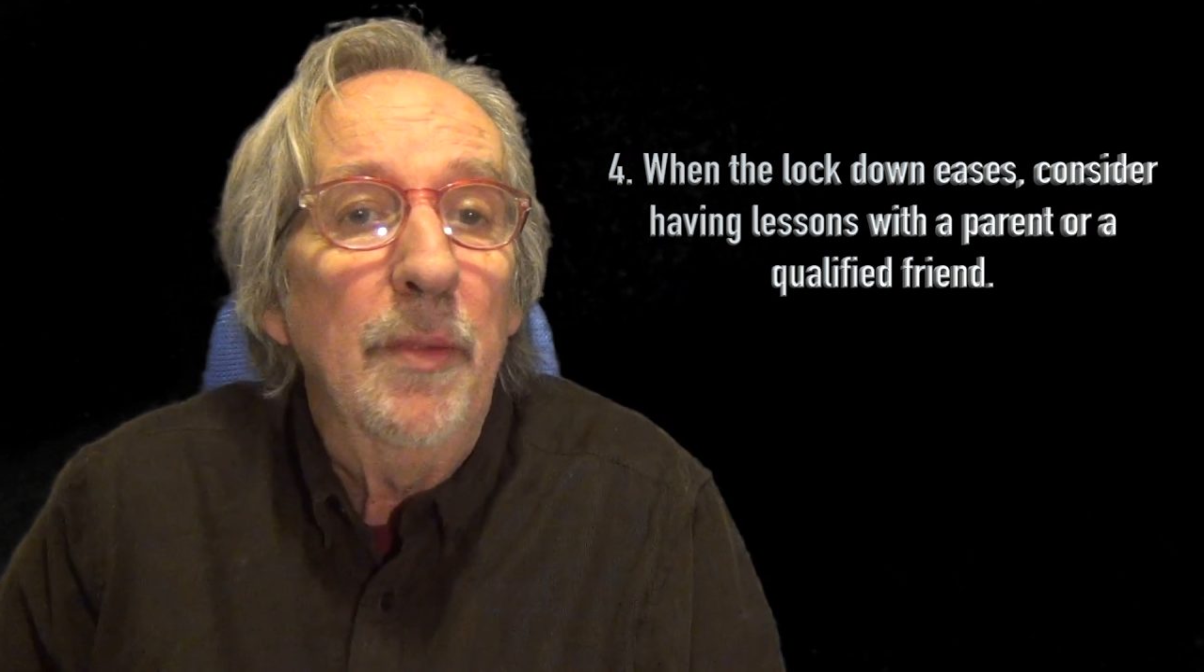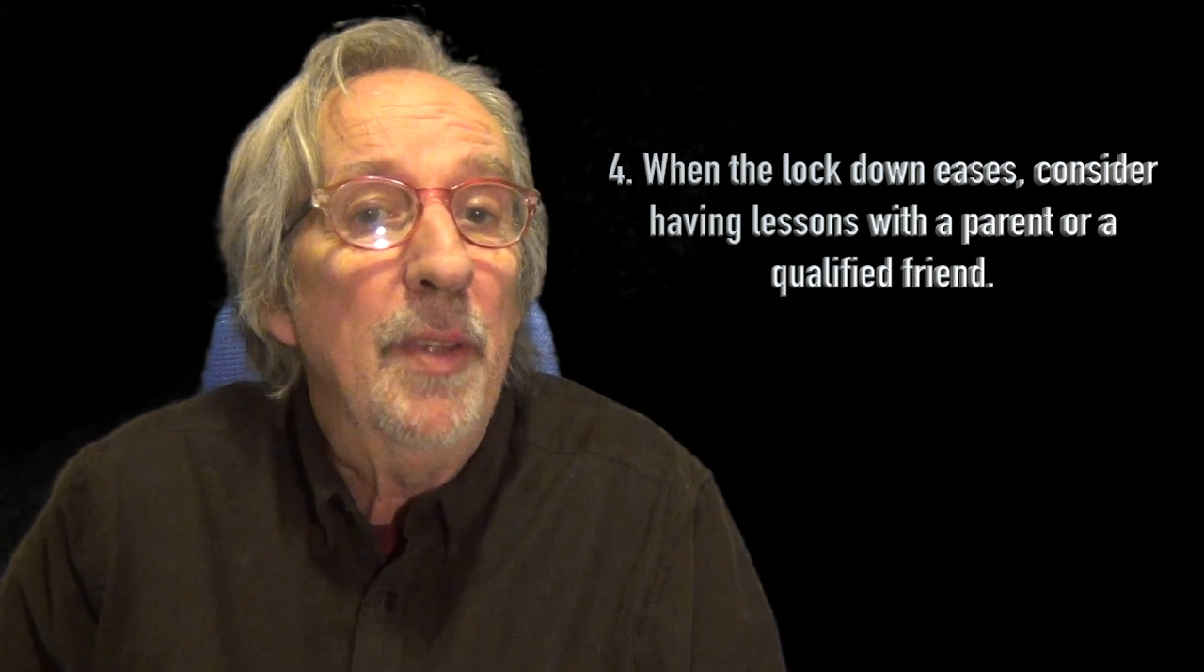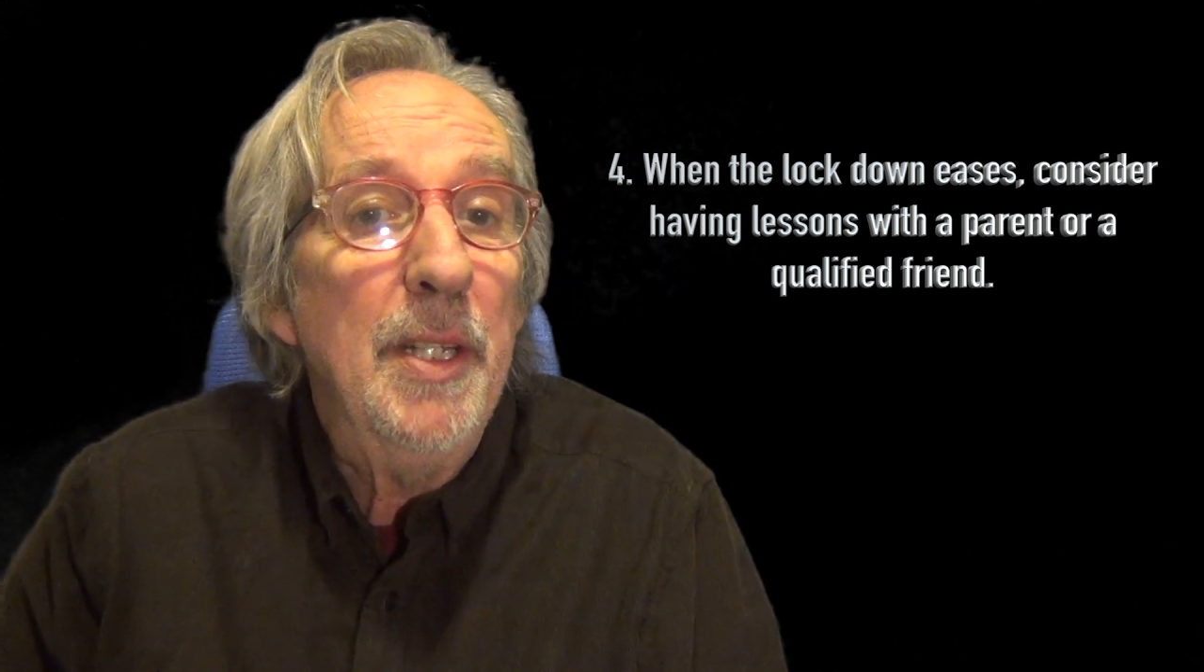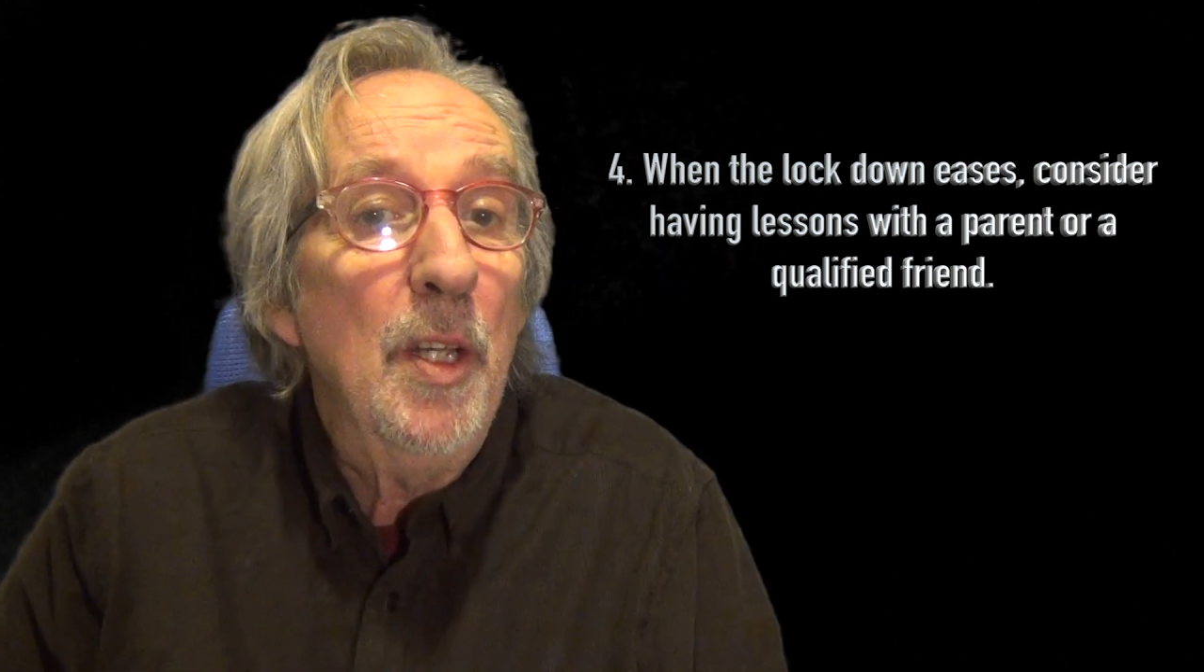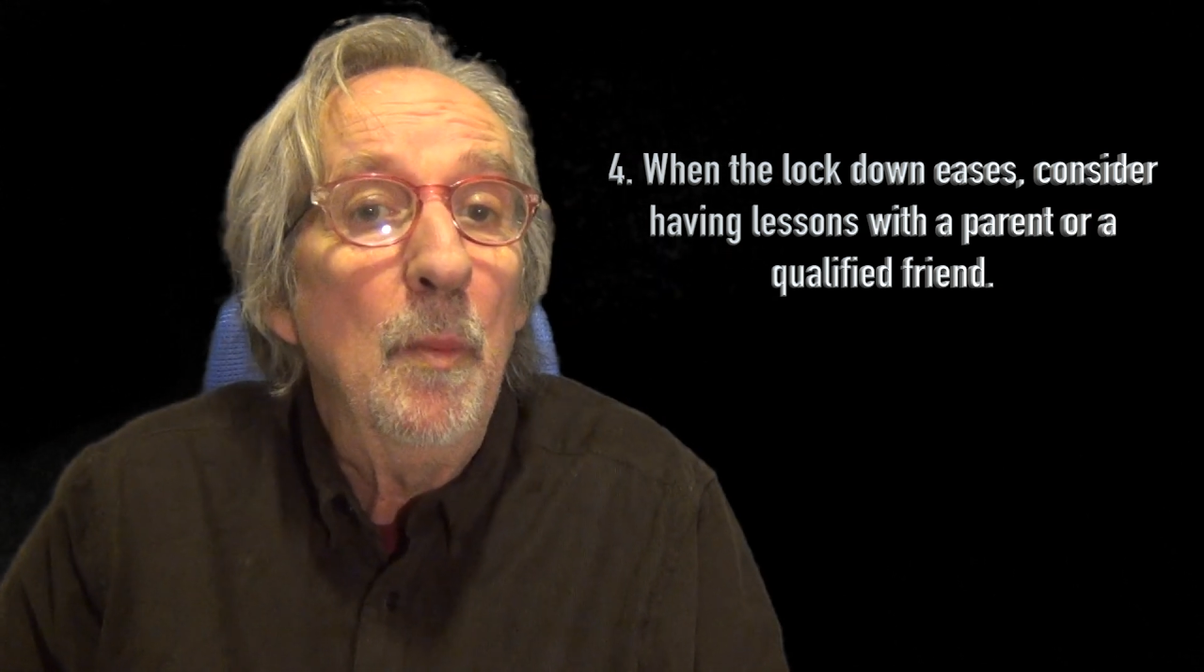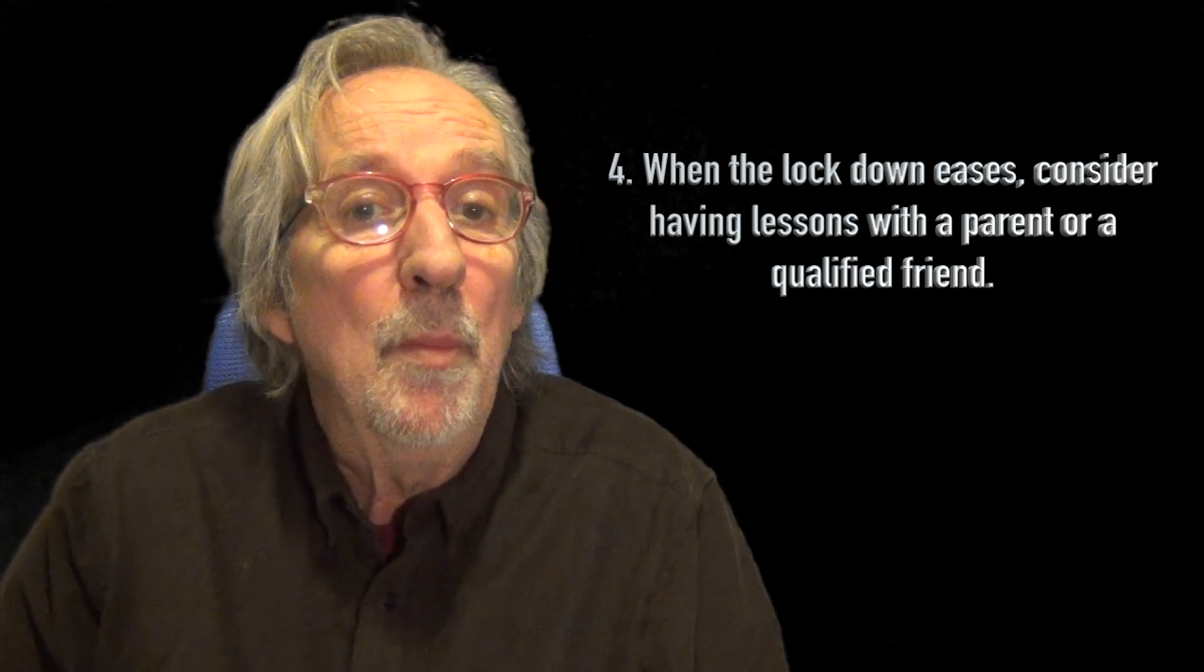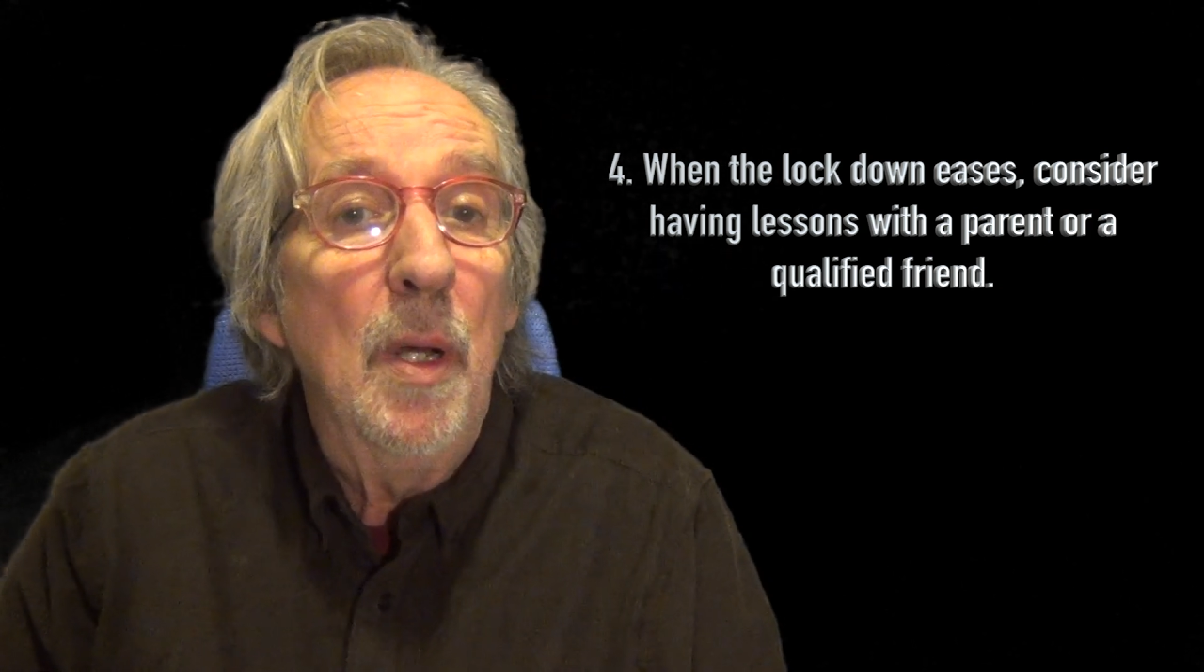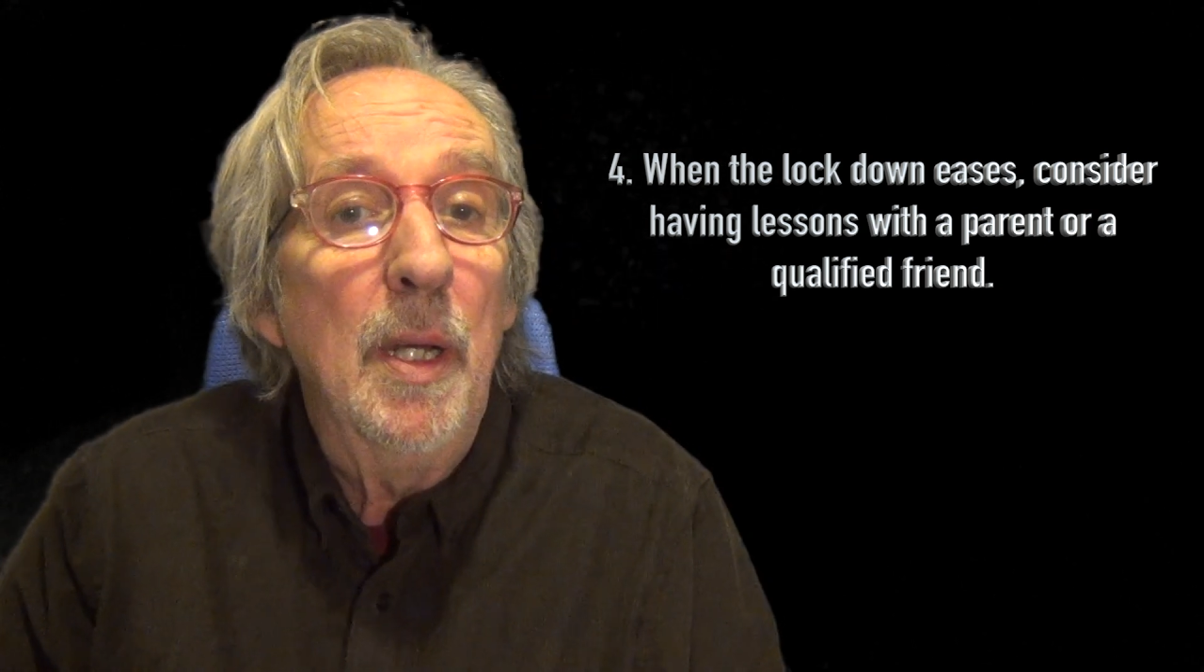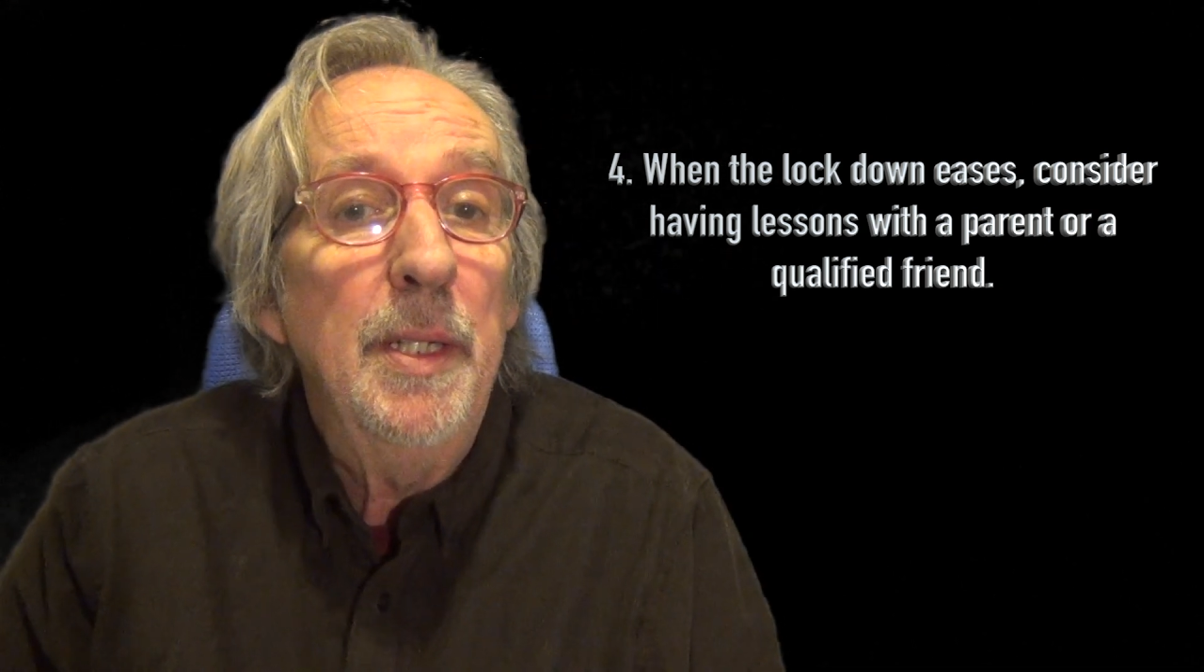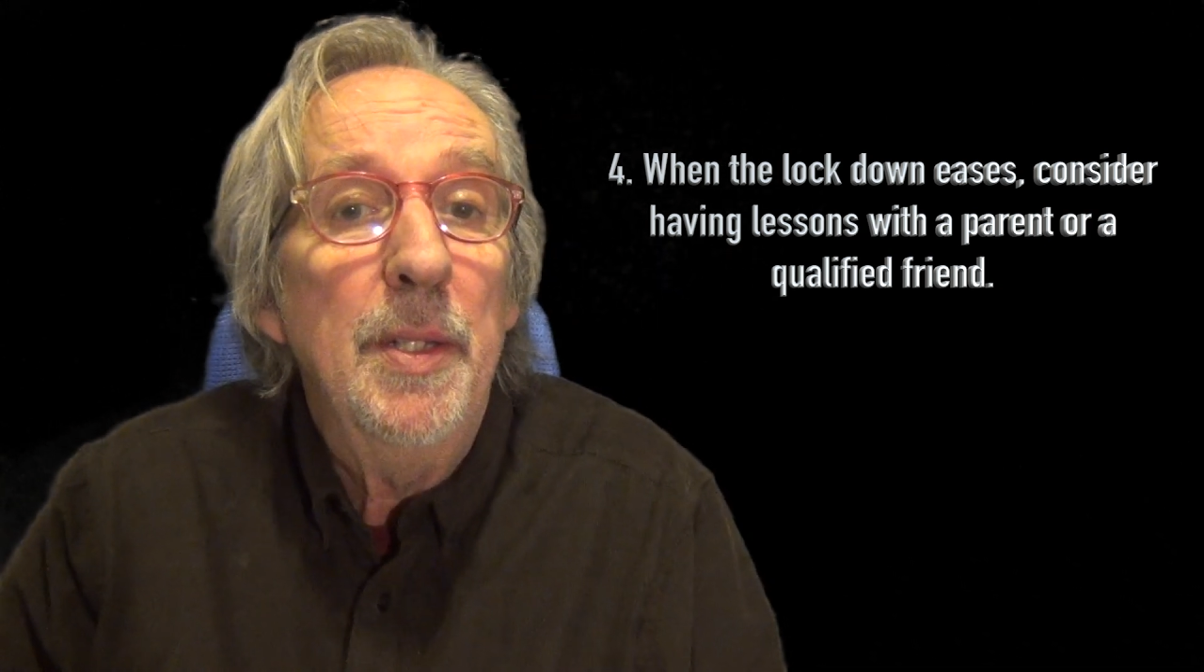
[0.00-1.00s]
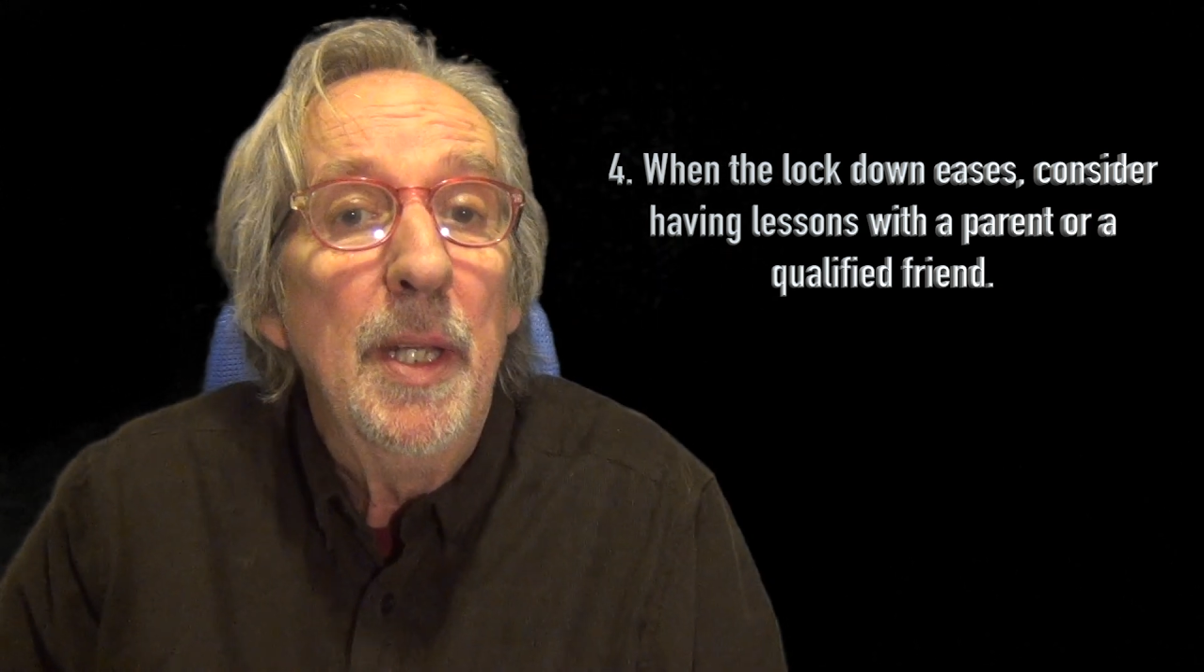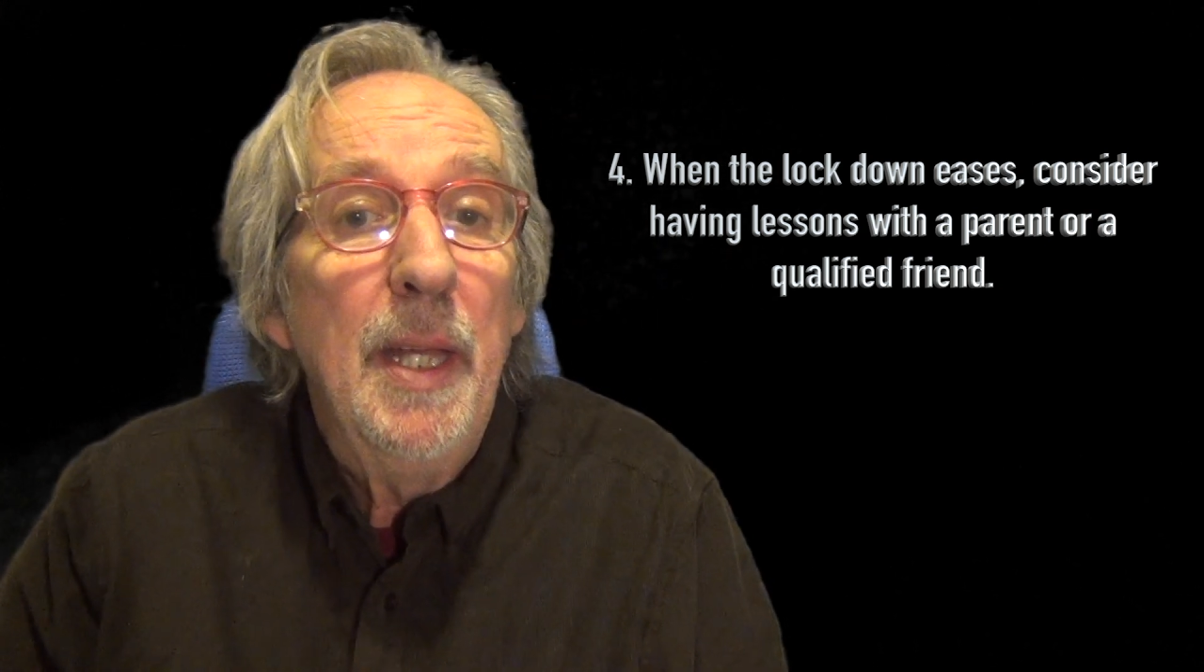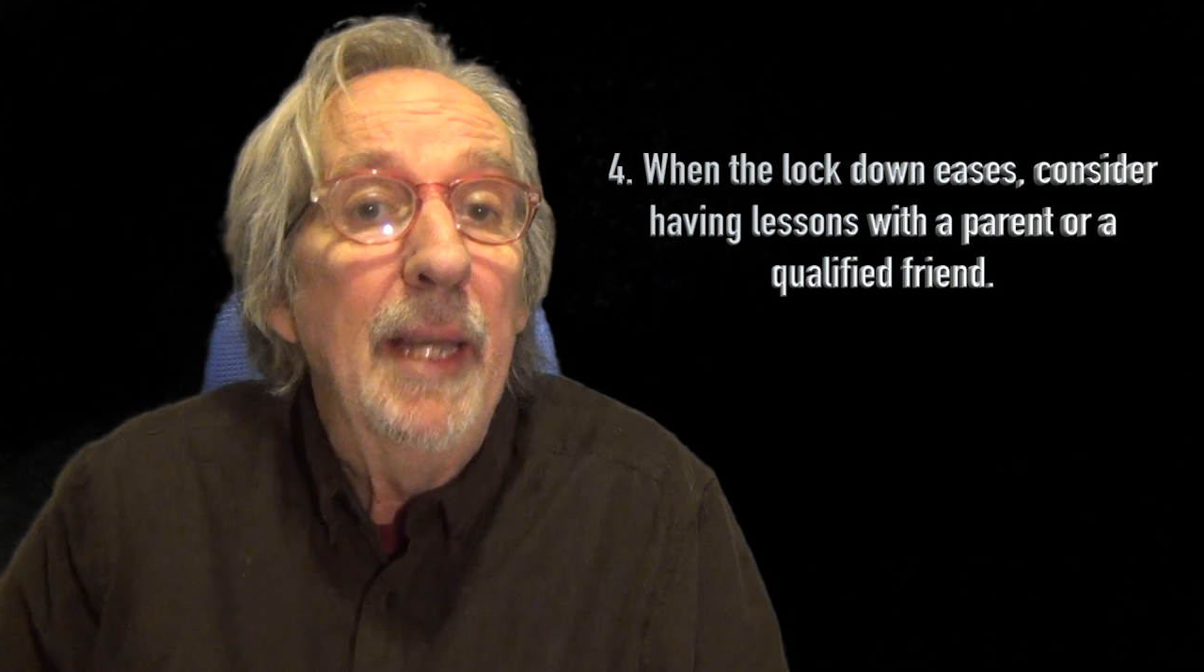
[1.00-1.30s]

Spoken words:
if they don't mind